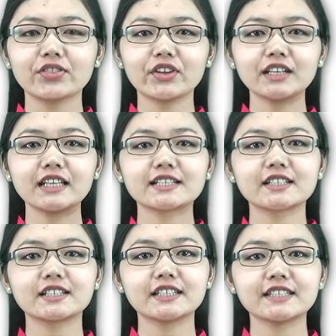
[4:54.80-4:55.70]
Third
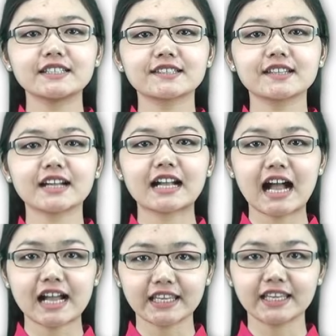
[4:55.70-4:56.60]
letter is
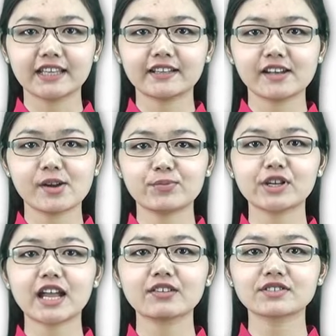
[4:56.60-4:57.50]
Gange,
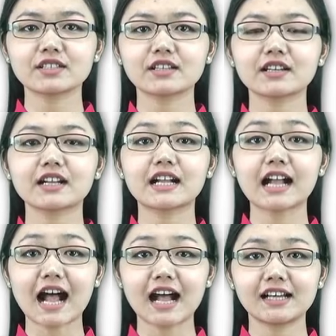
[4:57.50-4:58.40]
pronounced
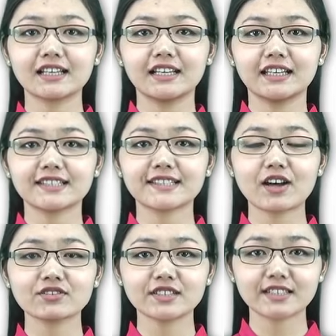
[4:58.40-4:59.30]
Ga. It
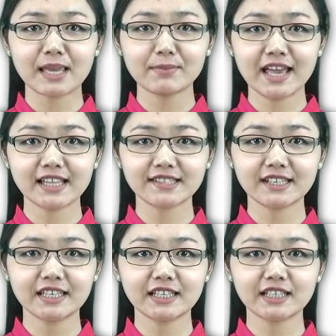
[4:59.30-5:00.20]
sounds the same as
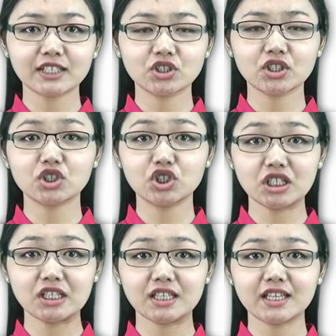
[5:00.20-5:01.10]
an English
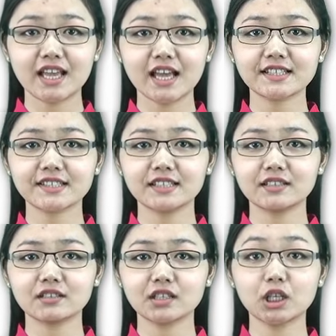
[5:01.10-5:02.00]
G, as
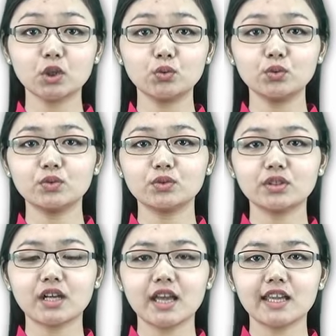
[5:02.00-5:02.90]
in glue.
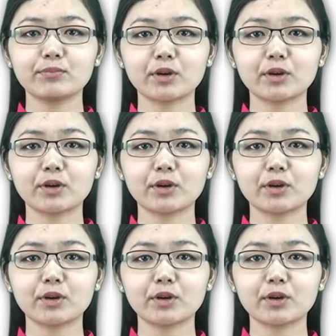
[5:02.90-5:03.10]
In